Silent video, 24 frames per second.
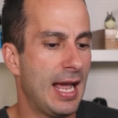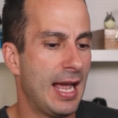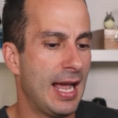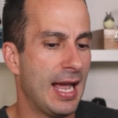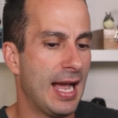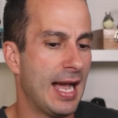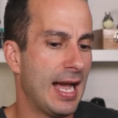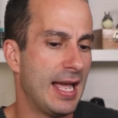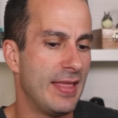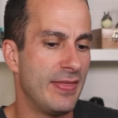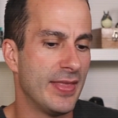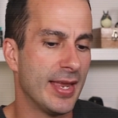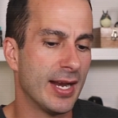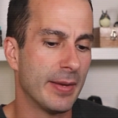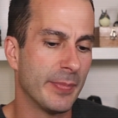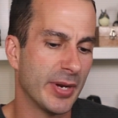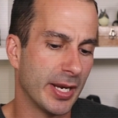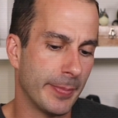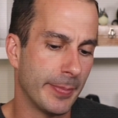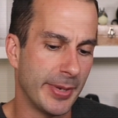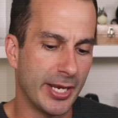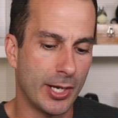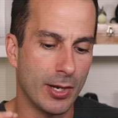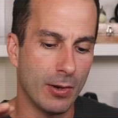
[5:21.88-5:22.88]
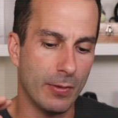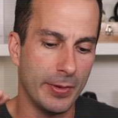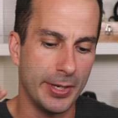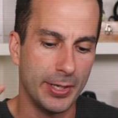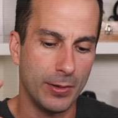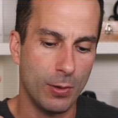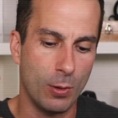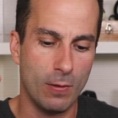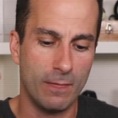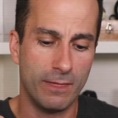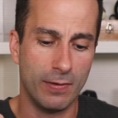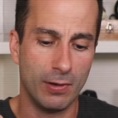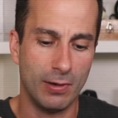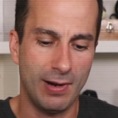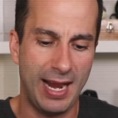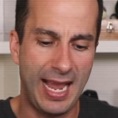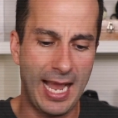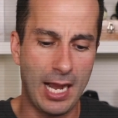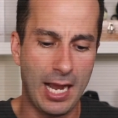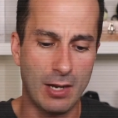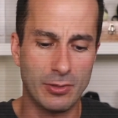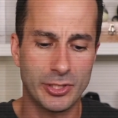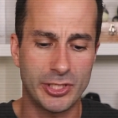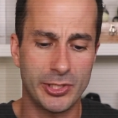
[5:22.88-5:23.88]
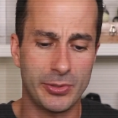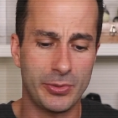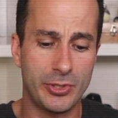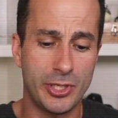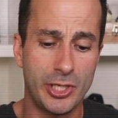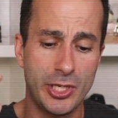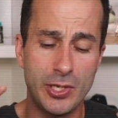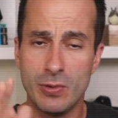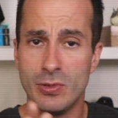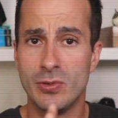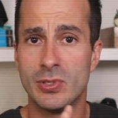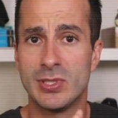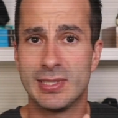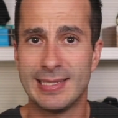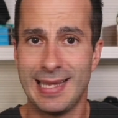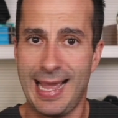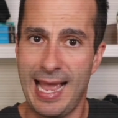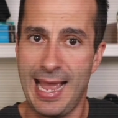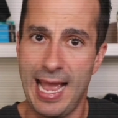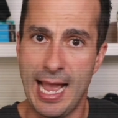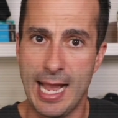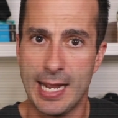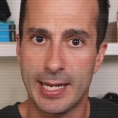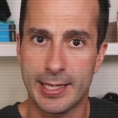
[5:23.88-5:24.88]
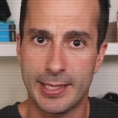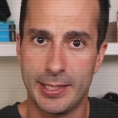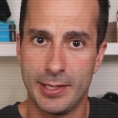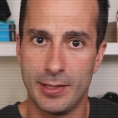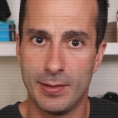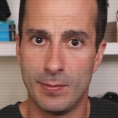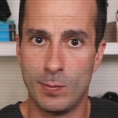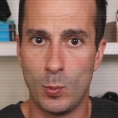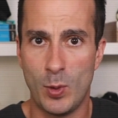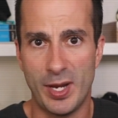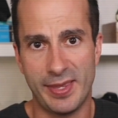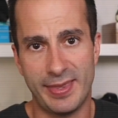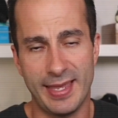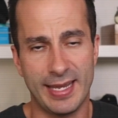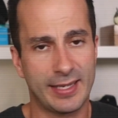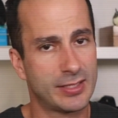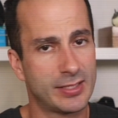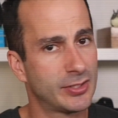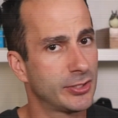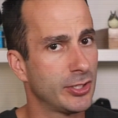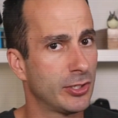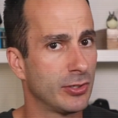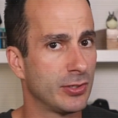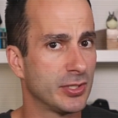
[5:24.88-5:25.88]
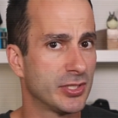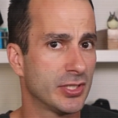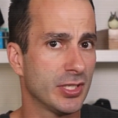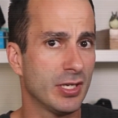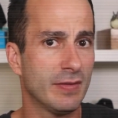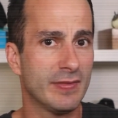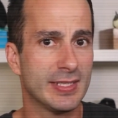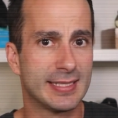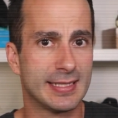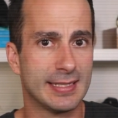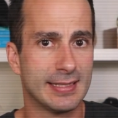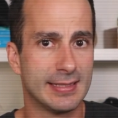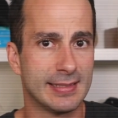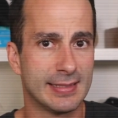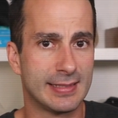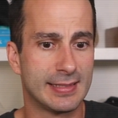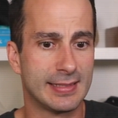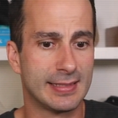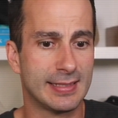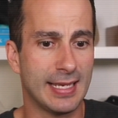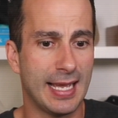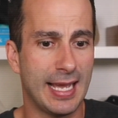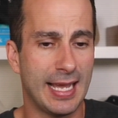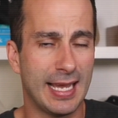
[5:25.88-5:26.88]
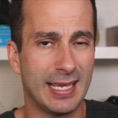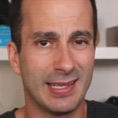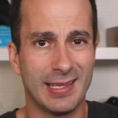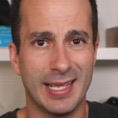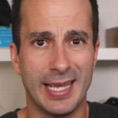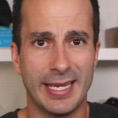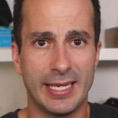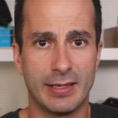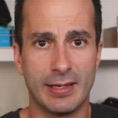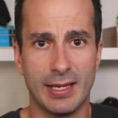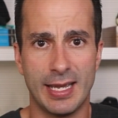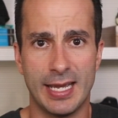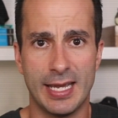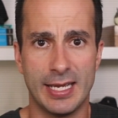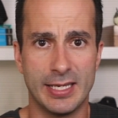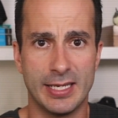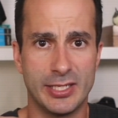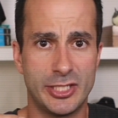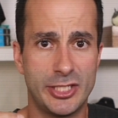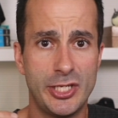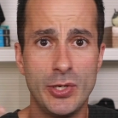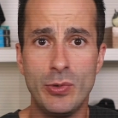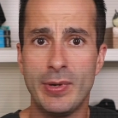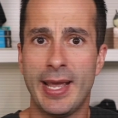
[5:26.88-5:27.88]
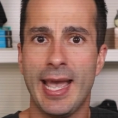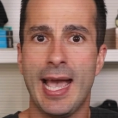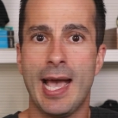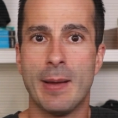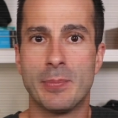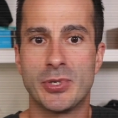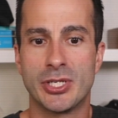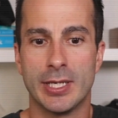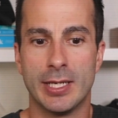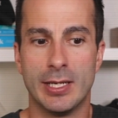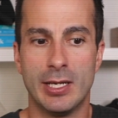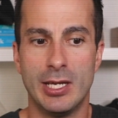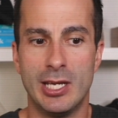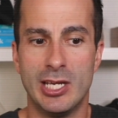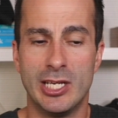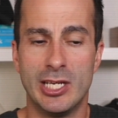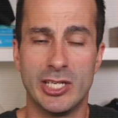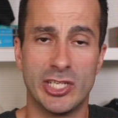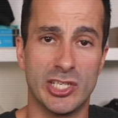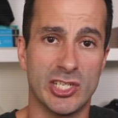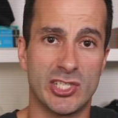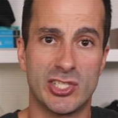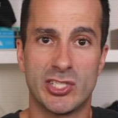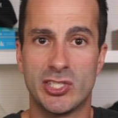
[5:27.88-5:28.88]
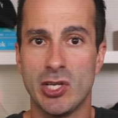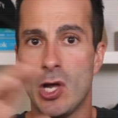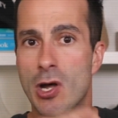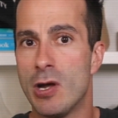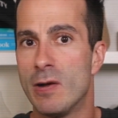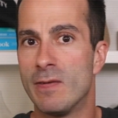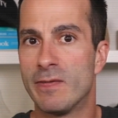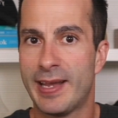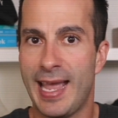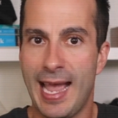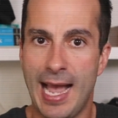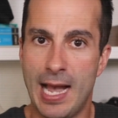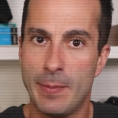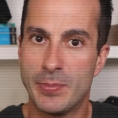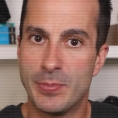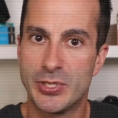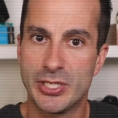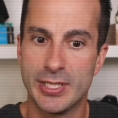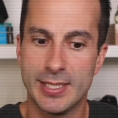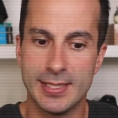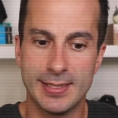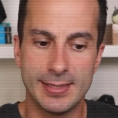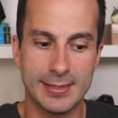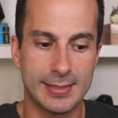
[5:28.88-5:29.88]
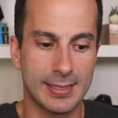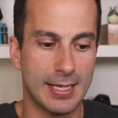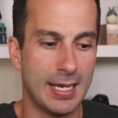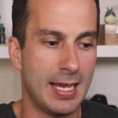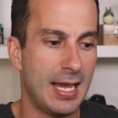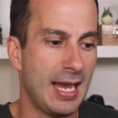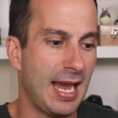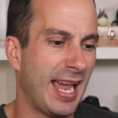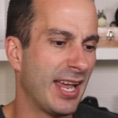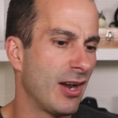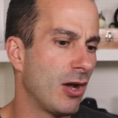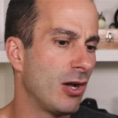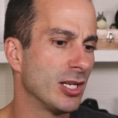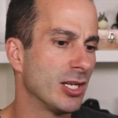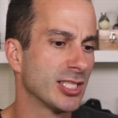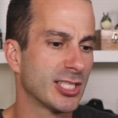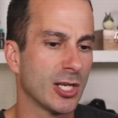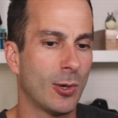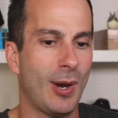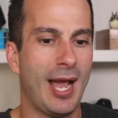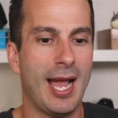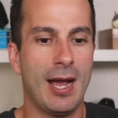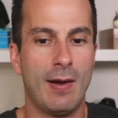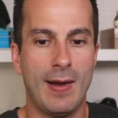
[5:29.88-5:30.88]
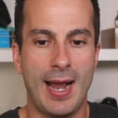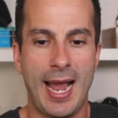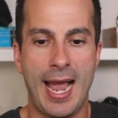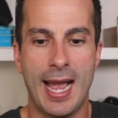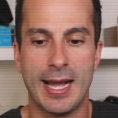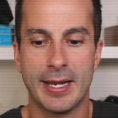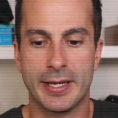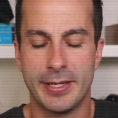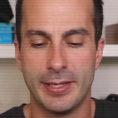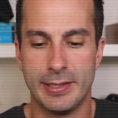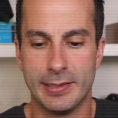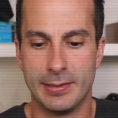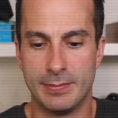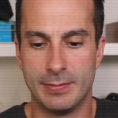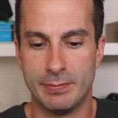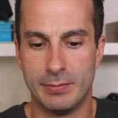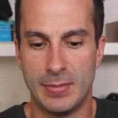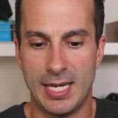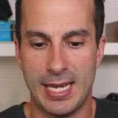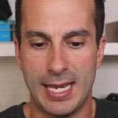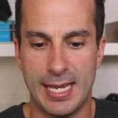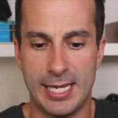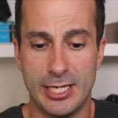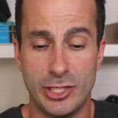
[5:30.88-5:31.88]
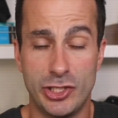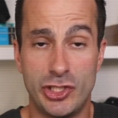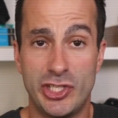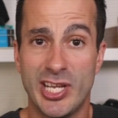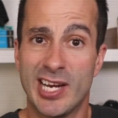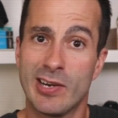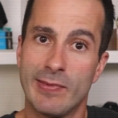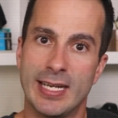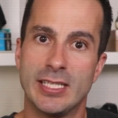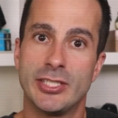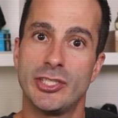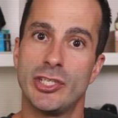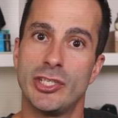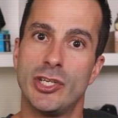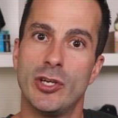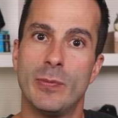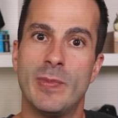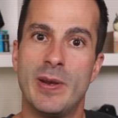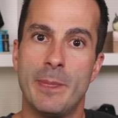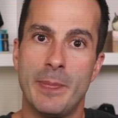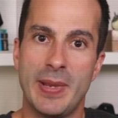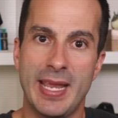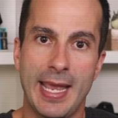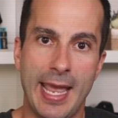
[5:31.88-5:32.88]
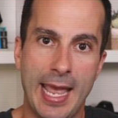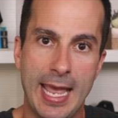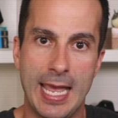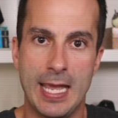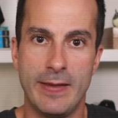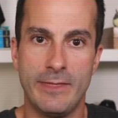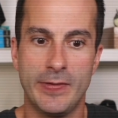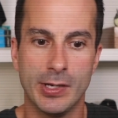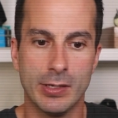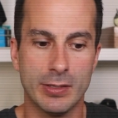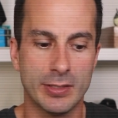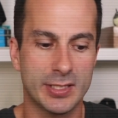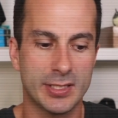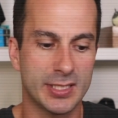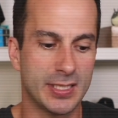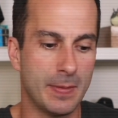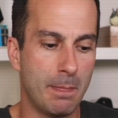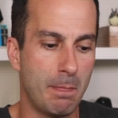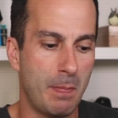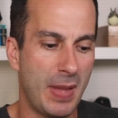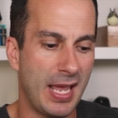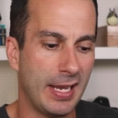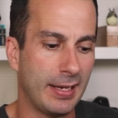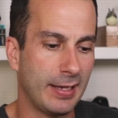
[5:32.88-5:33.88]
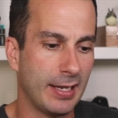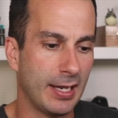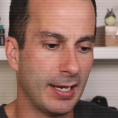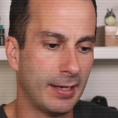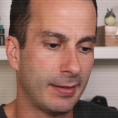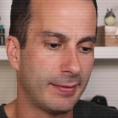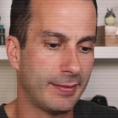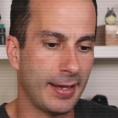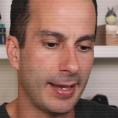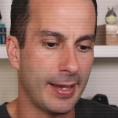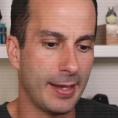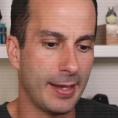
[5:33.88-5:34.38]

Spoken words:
And then I'm going to be going over how to use Hackium with external services like Captcha to solve Captchas, and also how Hackium generates human behavior to make it